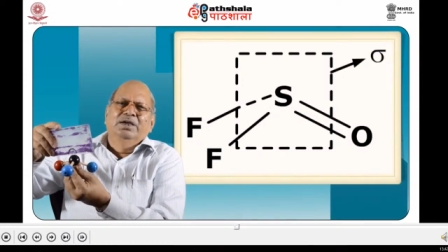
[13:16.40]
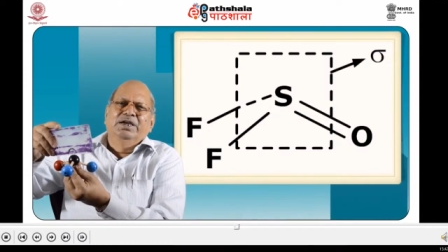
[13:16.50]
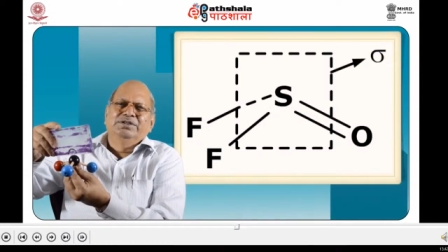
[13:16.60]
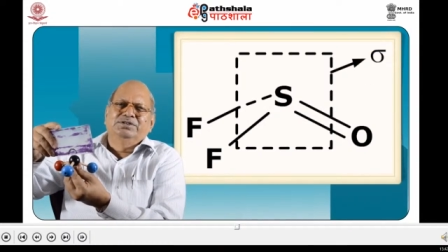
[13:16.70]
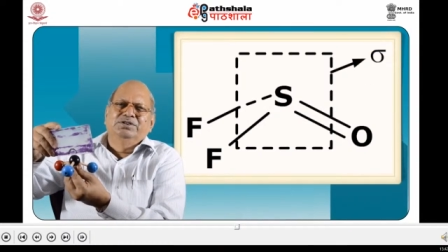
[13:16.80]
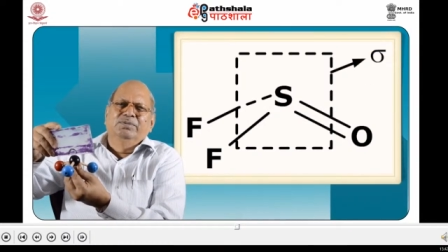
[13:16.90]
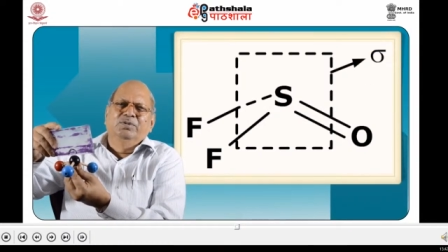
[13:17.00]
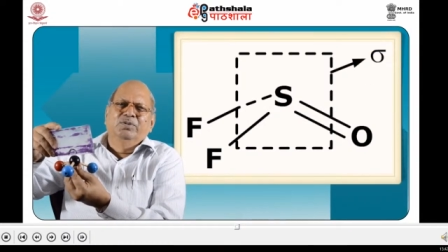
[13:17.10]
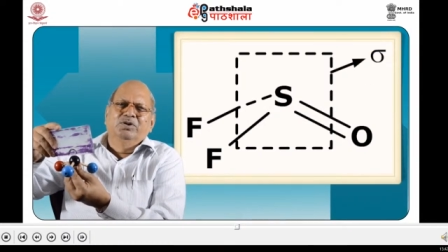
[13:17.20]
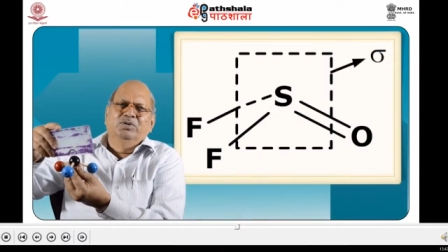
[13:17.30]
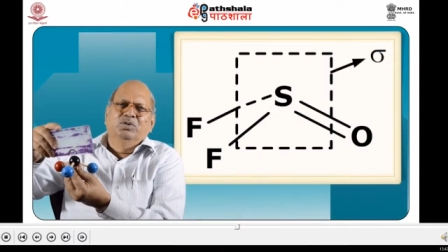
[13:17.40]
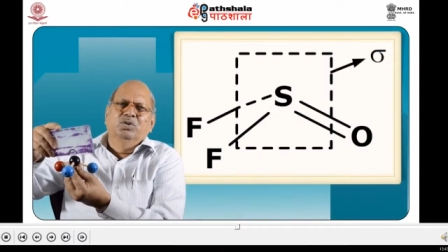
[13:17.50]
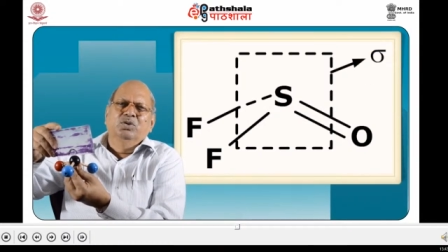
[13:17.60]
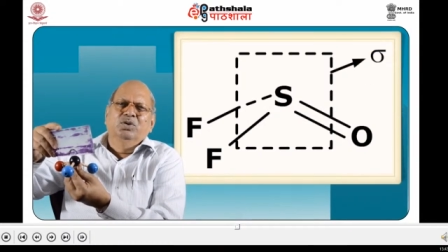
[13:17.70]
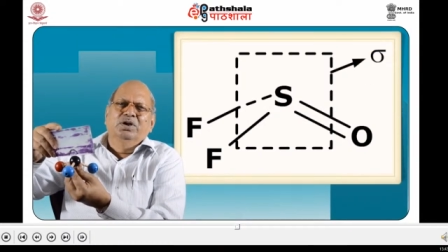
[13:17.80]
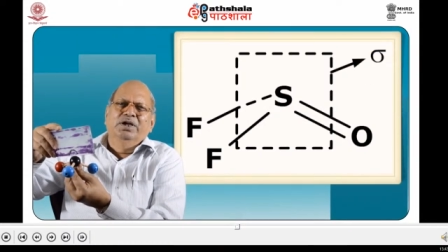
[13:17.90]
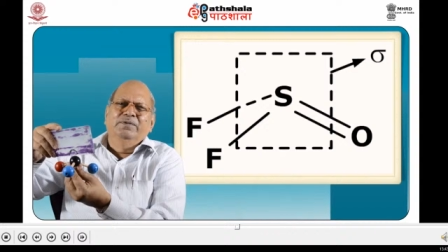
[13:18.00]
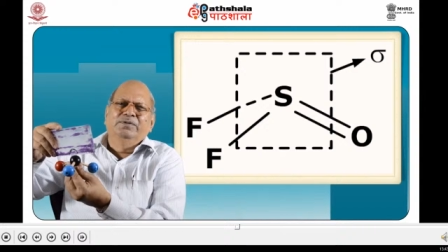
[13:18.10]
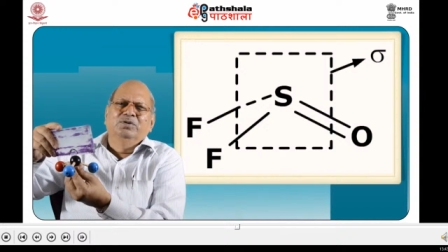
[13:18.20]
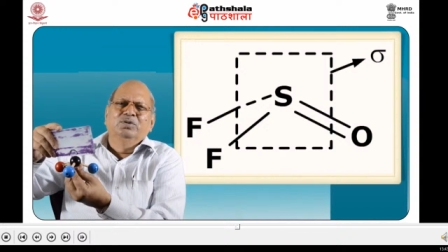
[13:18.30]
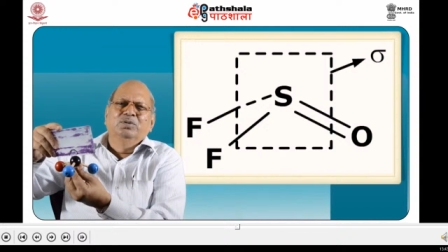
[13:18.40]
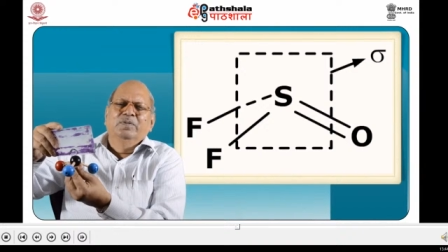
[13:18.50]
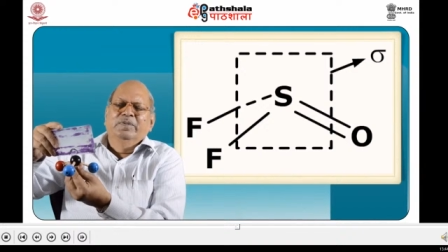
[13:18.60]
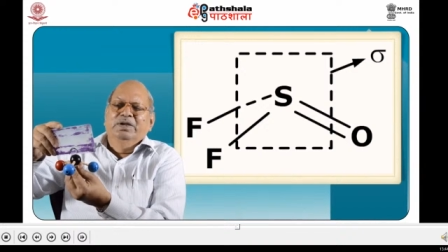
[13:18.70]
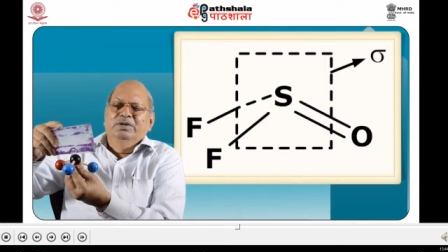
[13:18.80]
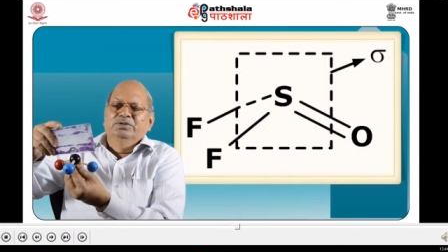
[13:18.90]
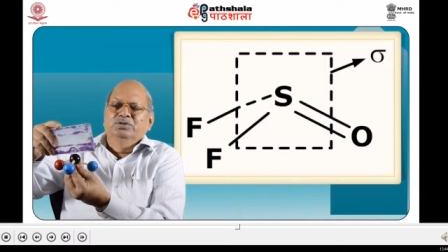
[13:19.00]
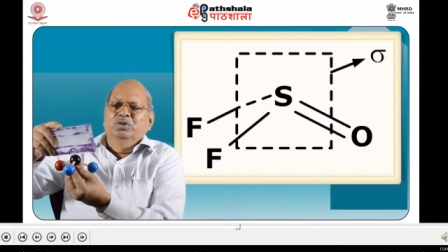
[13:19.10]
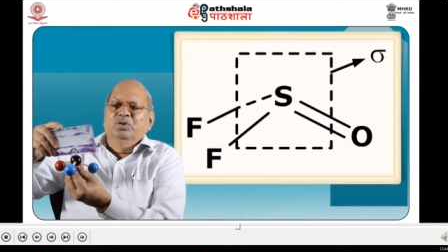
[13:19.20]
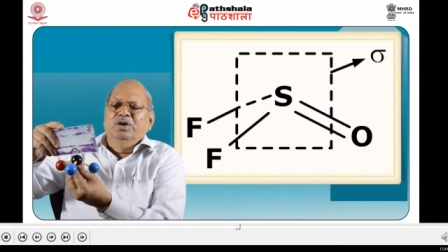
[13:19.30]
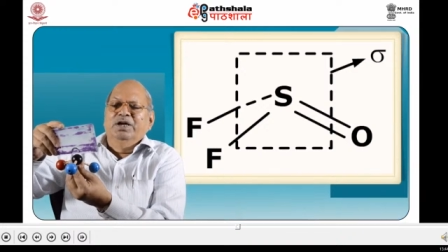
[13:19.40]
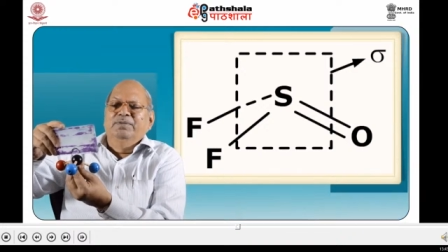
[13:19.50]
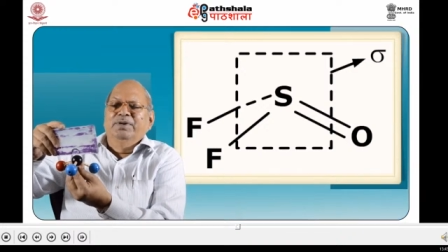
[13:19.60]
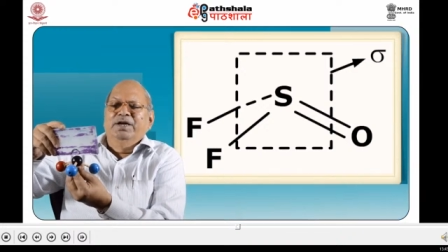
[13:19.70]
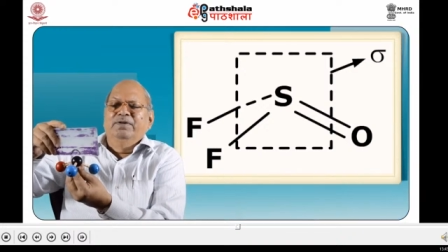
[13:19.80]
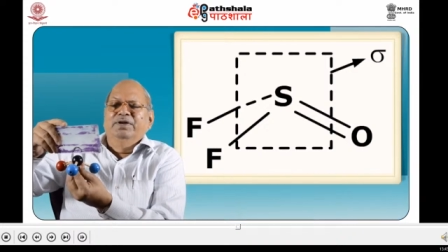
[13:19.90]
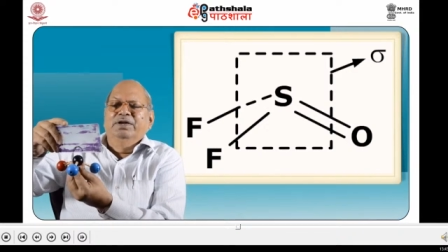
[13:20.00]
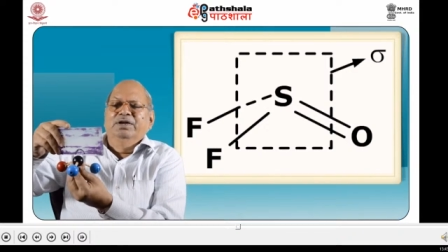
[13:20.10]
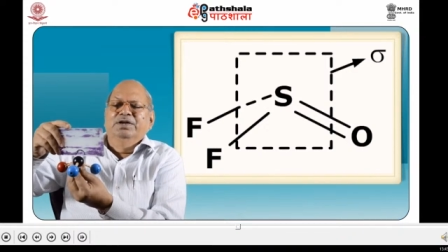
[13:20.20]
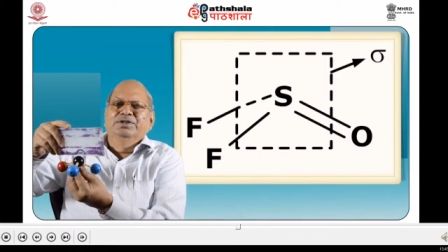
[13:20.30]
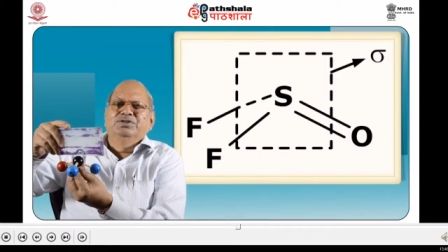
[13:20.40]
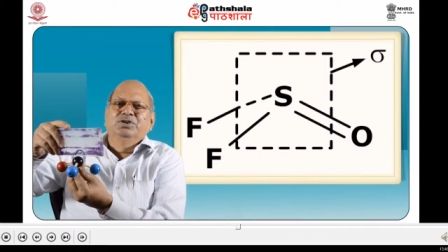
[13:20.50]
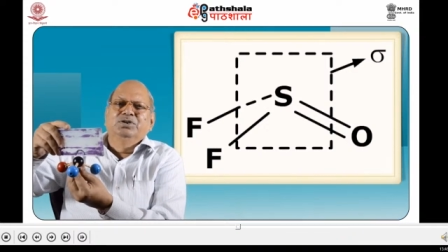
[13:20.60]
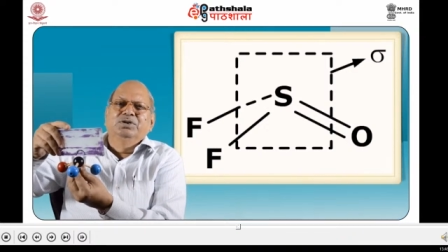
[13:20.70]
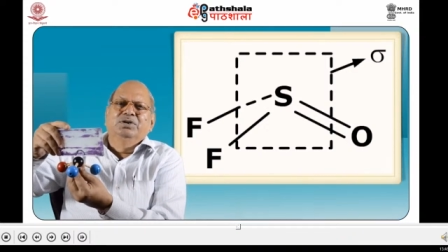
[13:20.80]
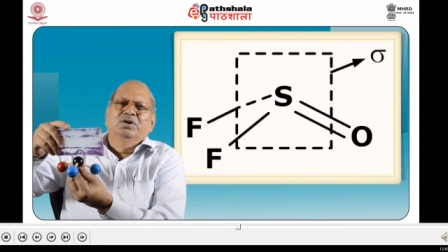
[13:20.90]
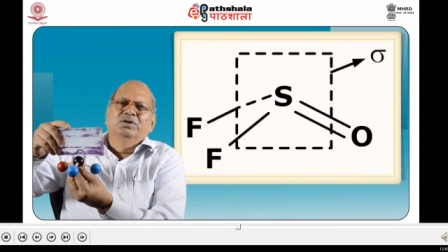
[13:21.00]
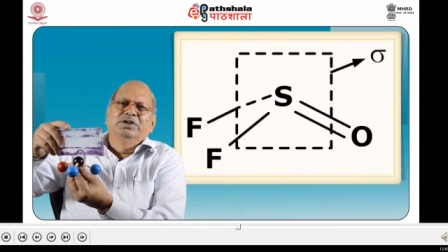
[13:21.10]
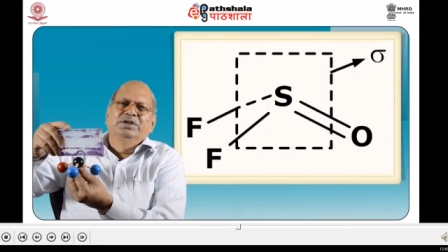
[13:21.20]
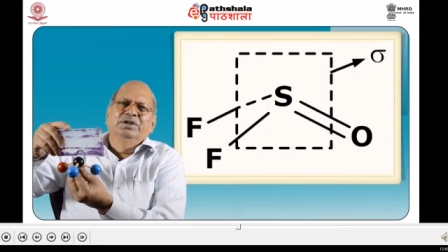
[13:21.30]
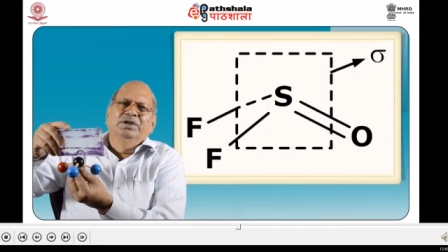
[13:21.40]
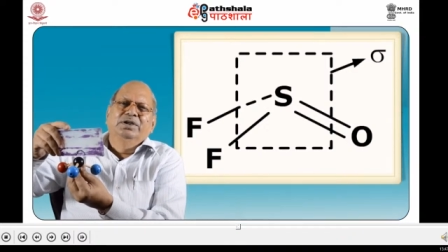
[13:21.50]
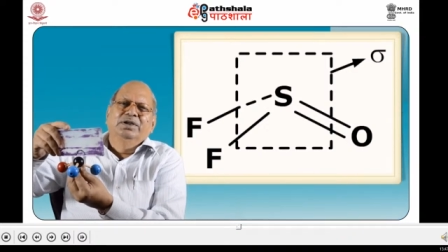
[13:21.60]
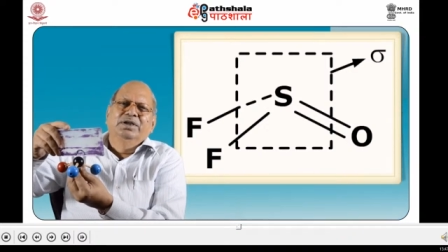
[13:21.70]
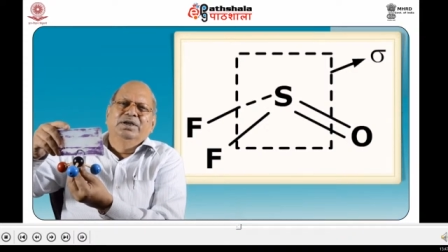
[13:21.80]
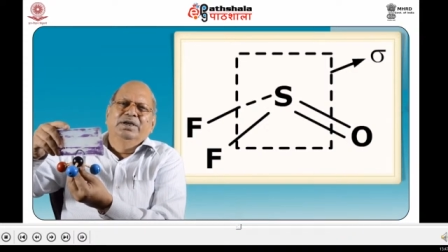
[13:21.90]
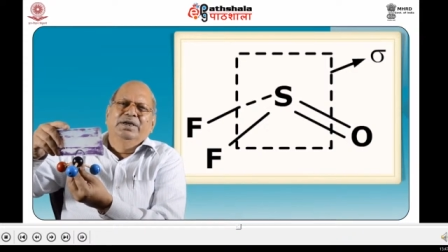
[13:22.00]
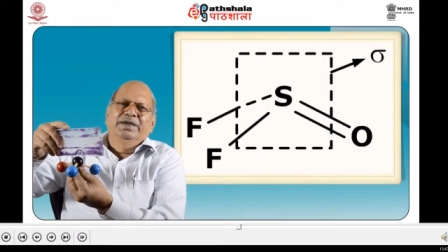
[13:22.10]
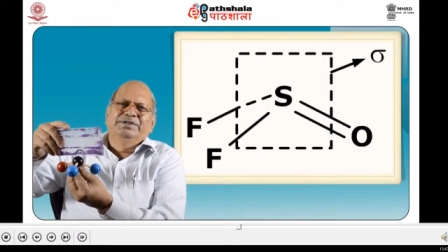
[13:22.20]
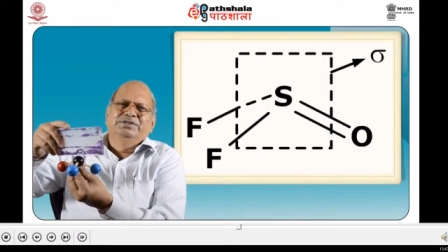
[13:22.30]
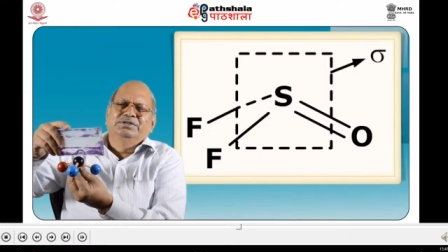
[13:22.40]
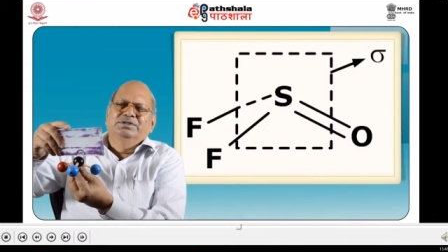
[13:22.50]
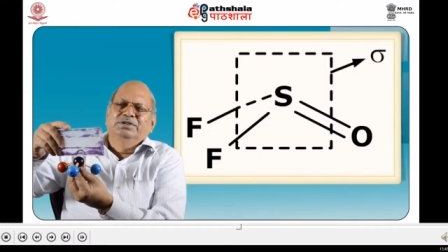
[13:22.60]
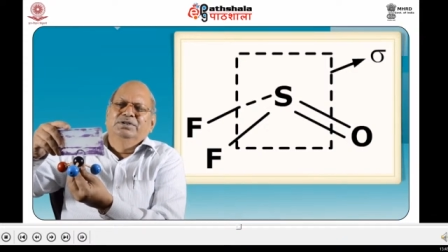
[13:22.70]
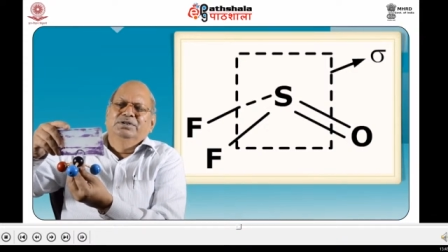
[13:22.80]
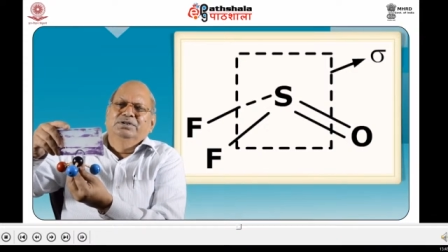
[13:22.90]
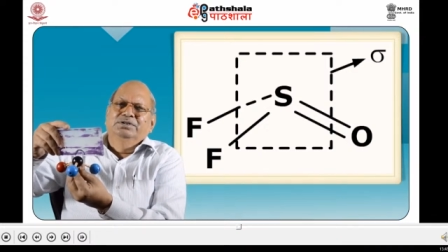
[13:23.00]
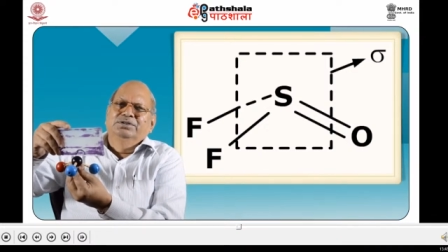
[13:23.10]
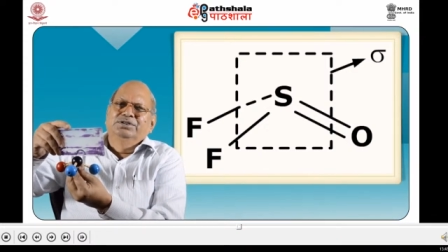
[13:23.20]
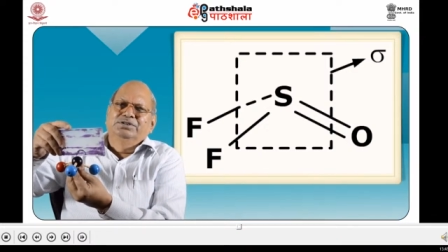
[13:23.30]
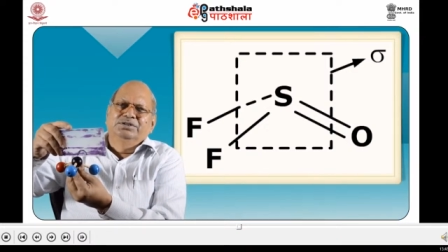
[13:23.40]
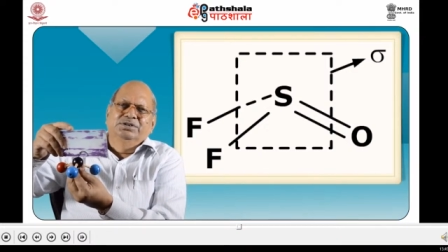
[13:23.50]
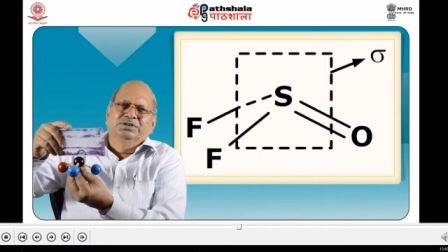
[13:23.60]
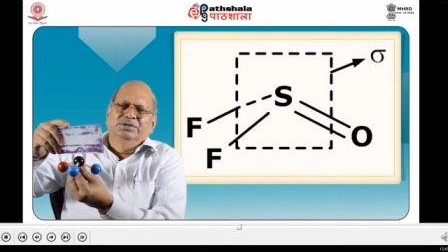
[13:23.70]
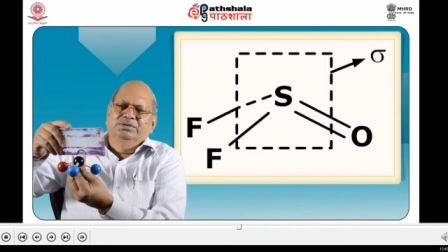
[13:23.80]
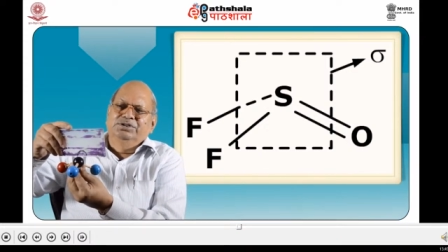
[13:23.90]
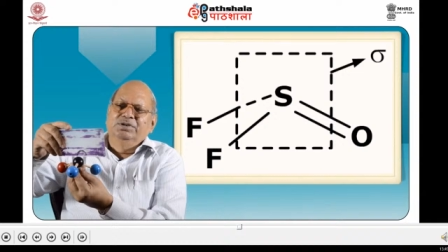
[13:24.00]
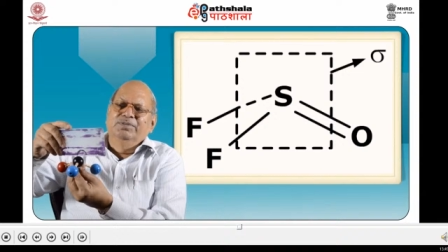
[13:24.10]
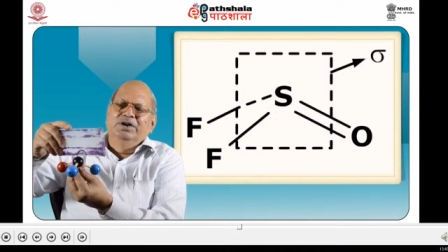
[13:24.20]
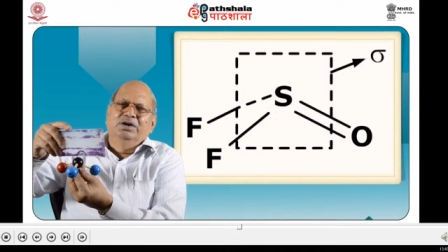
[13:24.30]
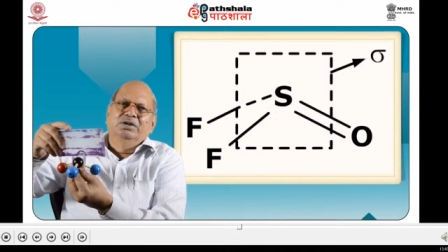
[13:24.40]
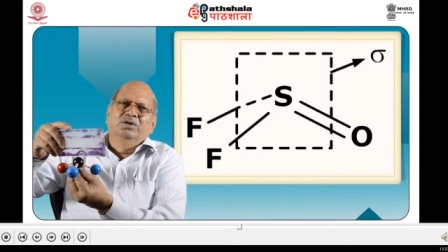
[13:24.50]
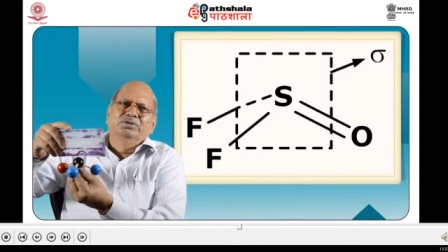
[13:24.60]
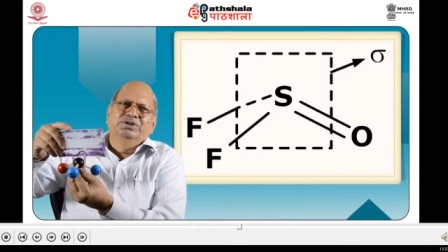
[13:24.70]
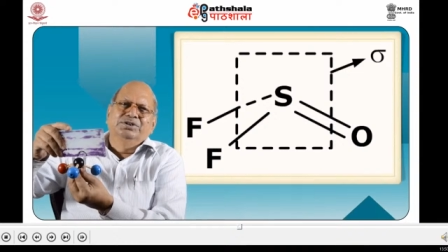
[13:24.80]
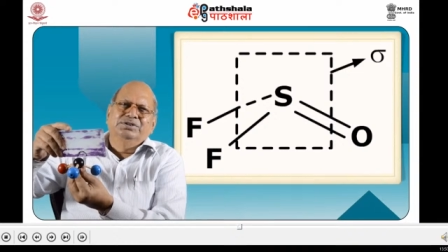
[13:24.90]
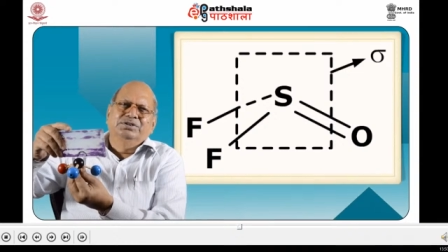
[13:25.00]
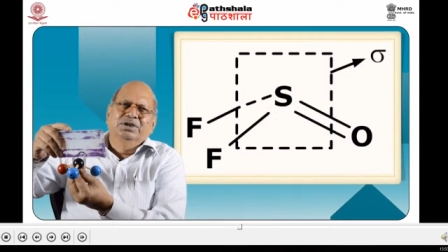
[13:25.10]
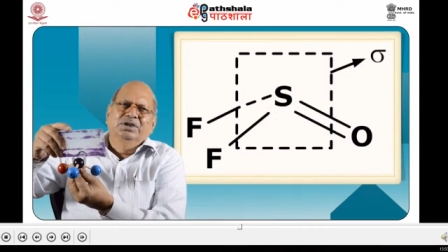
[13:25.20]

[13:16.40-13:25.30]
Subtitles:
S double bond O F2, so I am having a C only X, this sigma along this.